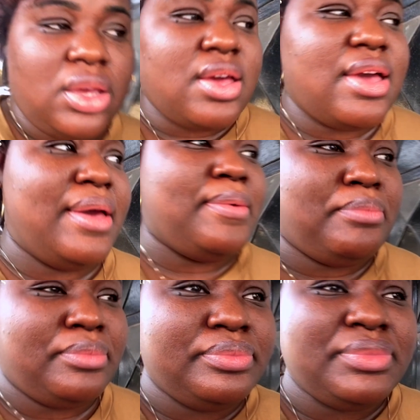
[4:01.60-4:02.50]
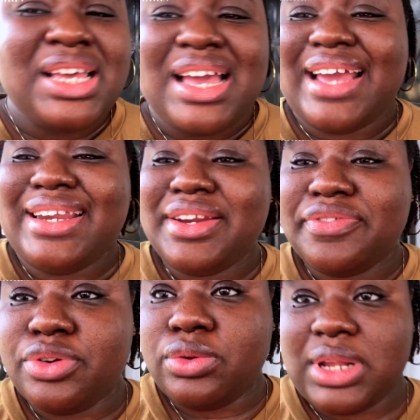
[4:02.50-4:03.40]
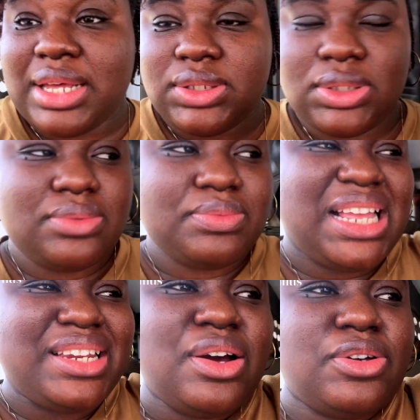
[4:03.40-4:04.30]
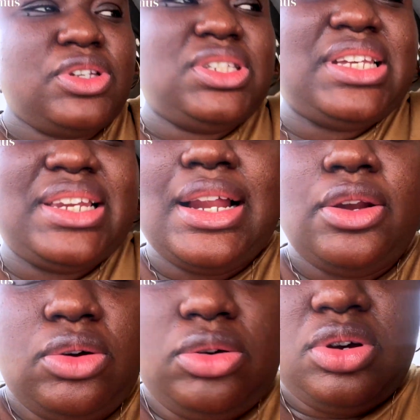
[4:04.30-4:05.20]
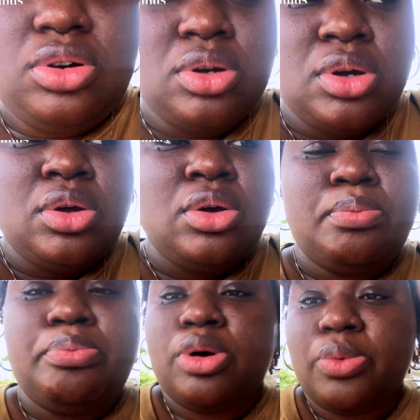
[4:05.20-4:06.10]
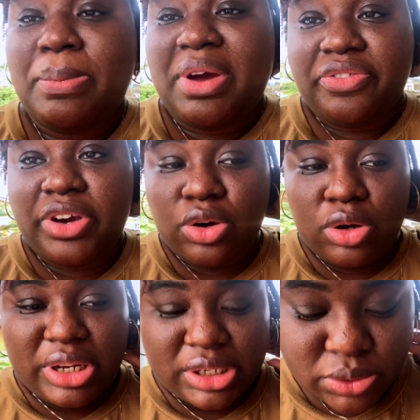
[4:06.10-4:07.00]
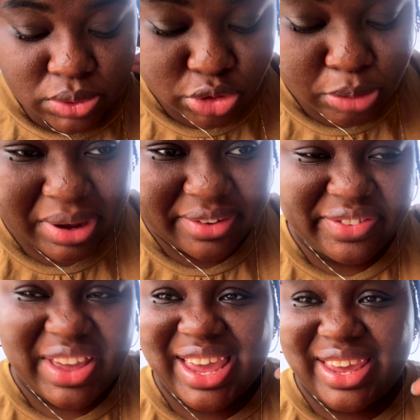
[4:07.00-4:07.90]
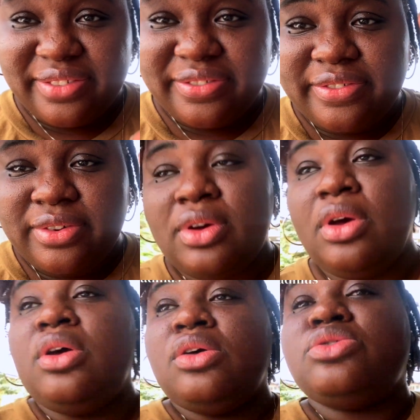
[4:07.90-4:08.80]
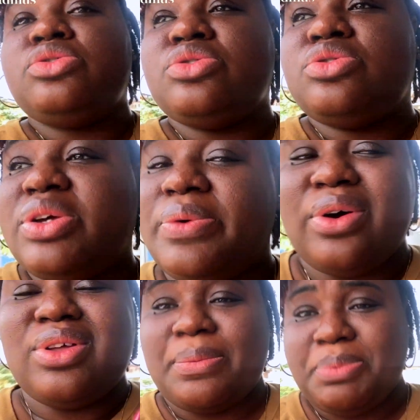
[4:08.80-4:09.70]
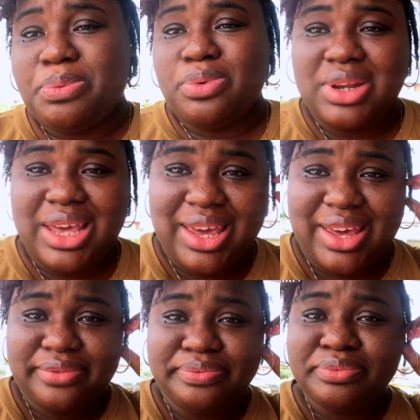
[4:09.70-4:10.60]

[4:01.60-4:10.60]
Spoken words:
I didn't even know that. I didn't know I was going to stay that long. But when my friend got there, she was number 5. So there were other people there.